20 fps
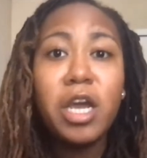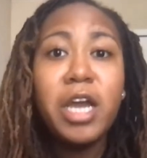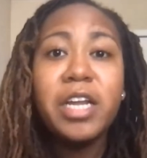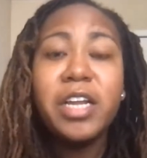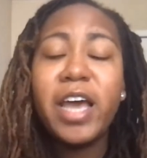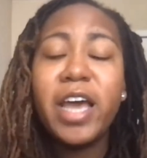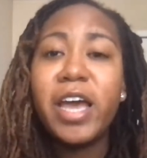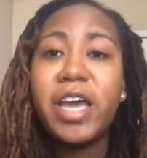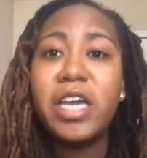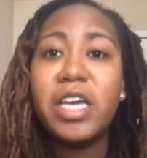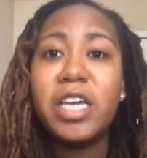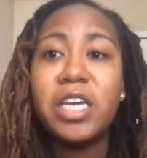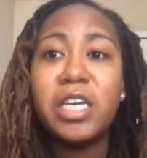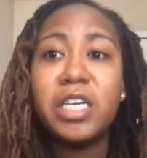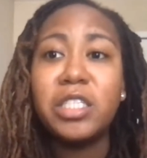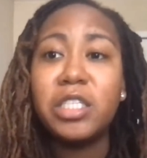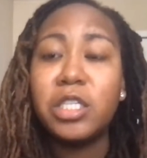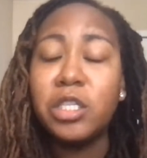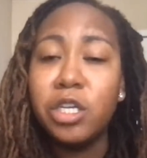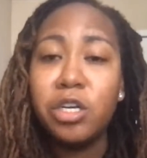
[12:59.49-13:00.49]
that is
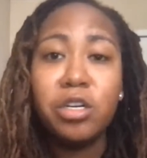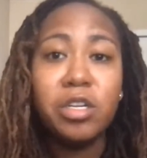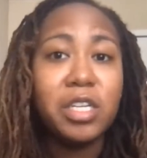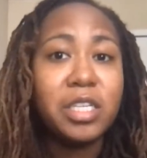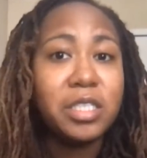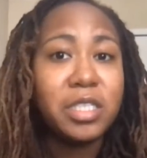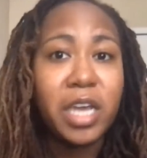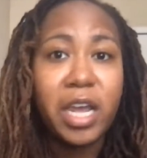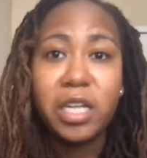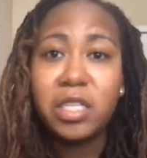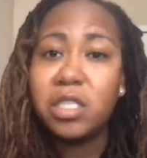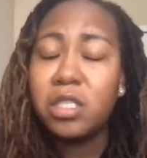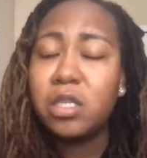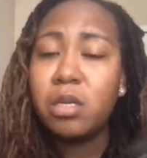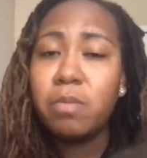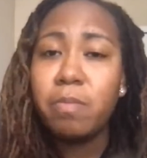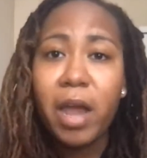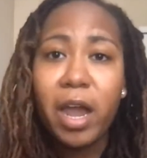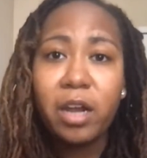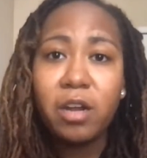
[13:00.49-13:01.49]
literally tainting the
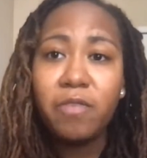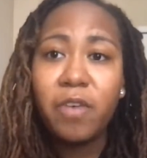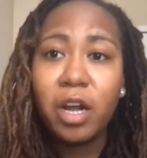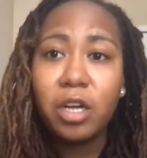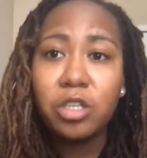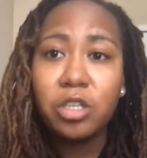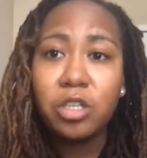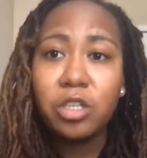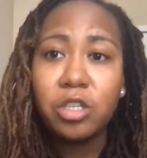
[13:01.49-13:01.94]
mind of our